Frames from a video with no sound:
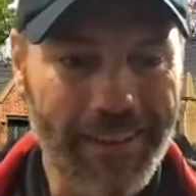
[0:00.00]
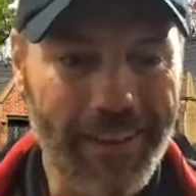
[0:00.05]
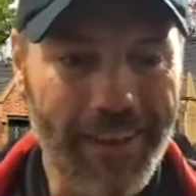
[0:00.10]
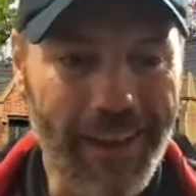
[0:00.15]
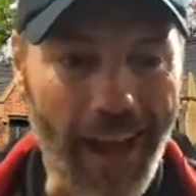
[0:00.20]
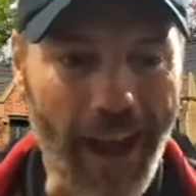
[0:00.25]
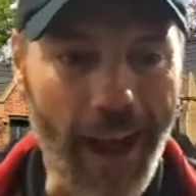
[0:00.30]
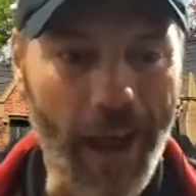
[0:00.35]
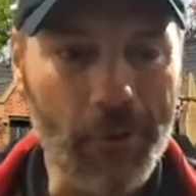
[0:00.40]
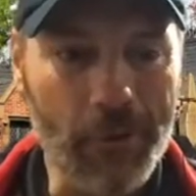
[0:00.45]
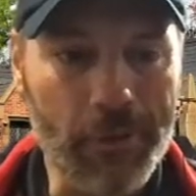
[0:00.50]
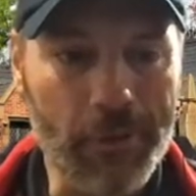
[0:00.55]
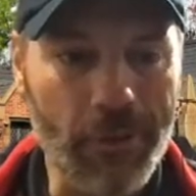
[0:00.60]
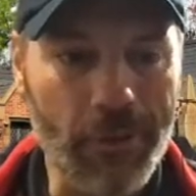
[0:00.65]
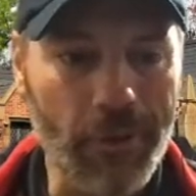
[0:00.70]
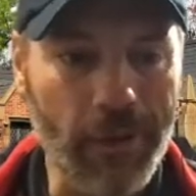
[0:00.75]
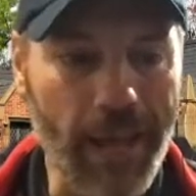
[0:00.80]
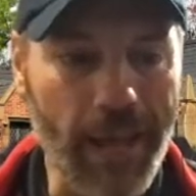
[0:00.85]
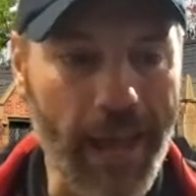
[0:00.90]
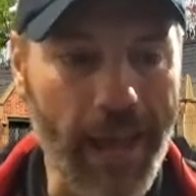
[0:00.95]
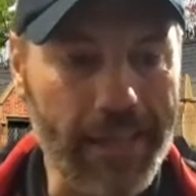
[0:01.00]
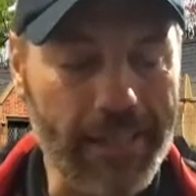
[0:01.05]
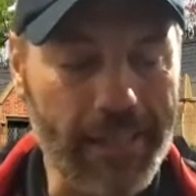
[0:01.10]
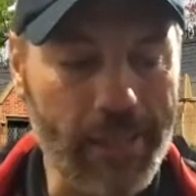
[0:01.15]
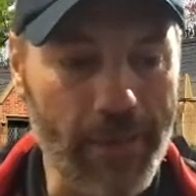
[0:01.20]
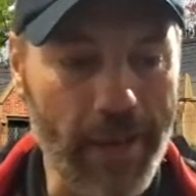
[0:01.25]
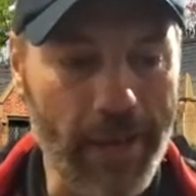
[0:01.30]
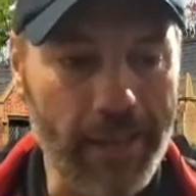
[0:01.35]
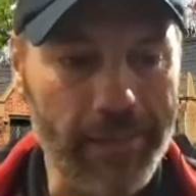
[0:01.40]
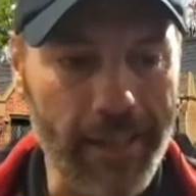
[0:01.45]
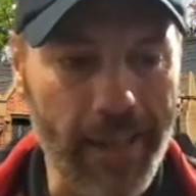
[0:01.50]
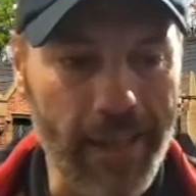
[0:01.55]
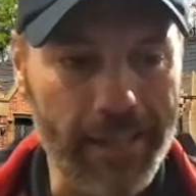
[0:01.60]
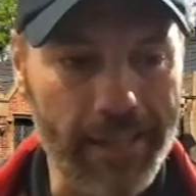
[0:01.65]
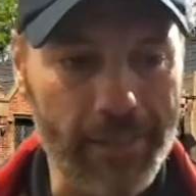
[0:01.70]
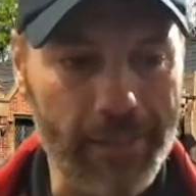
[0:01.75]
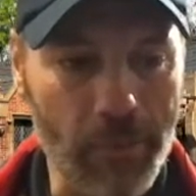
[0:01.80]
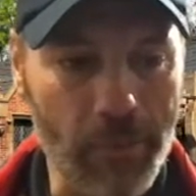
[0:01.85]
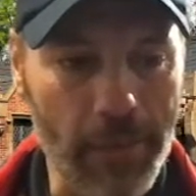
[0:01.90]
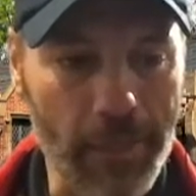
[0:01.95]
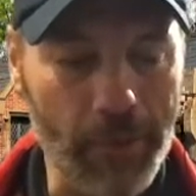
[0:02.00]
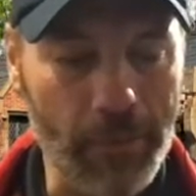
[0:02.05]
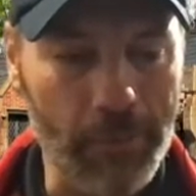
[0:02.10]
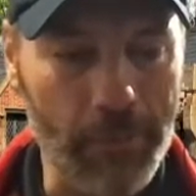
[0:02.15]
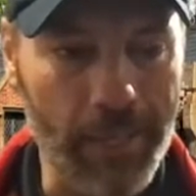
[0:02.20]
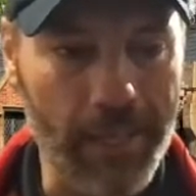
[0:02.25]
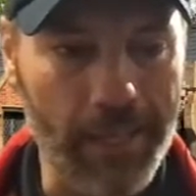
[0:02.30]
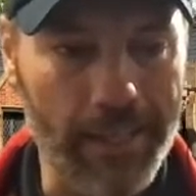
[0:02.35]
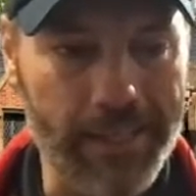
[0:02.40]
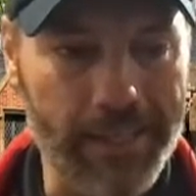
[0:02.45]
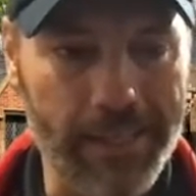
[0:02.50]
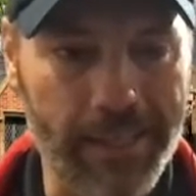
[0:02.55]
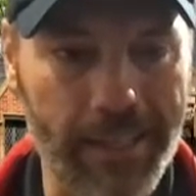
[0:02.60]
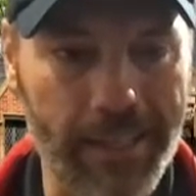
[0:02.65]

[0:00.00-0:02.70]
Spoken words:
I was going to ask about that as well, because the